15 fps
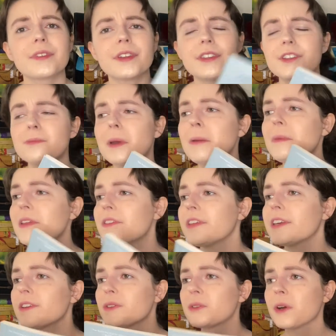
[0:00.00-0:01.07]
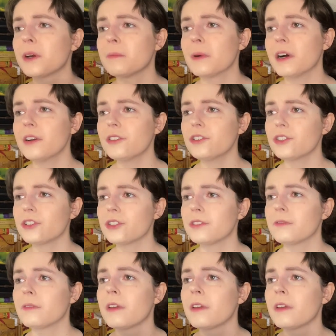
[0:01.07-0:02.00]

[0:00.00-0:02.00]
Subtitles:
This made me think so much